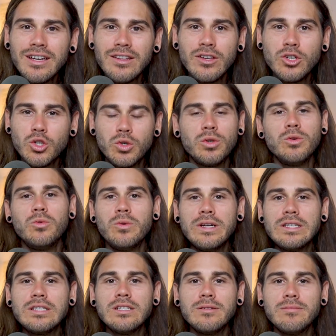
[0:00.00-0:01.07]
the true
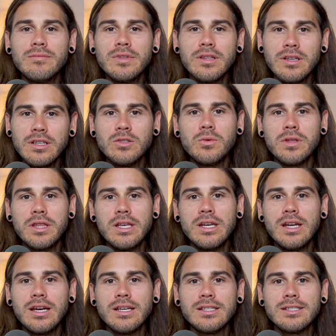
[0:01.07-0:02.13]
wisdom that is
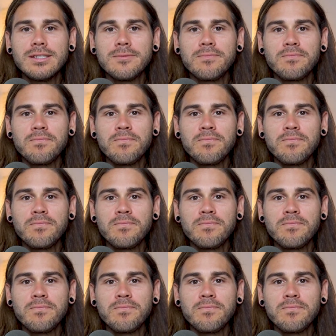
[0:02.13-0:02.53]
within us